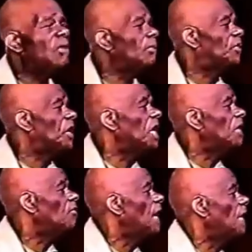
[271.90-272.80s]
from
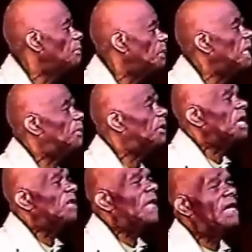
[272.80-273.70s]
third-rate people
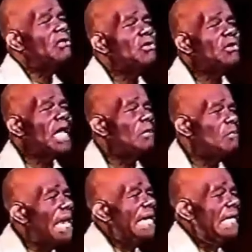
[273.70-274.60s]
thinking you can't
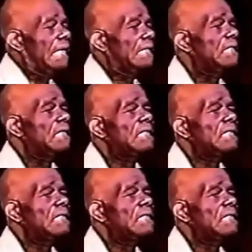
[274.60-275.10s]
make it?